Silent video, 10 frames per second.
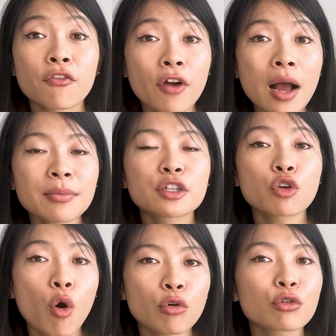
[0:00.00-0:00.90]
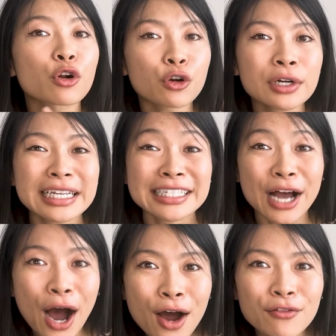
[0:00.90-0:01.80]
from the total earnings
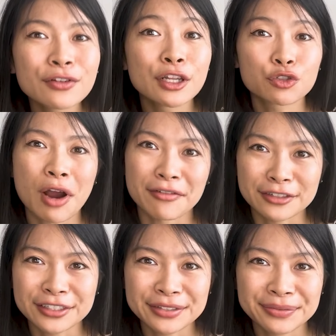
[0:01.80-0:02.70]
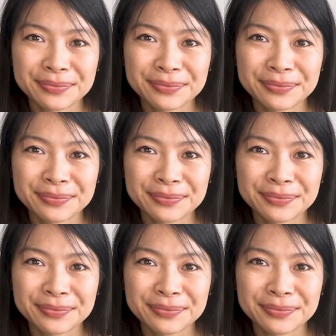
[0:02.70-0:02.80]
of the drivers.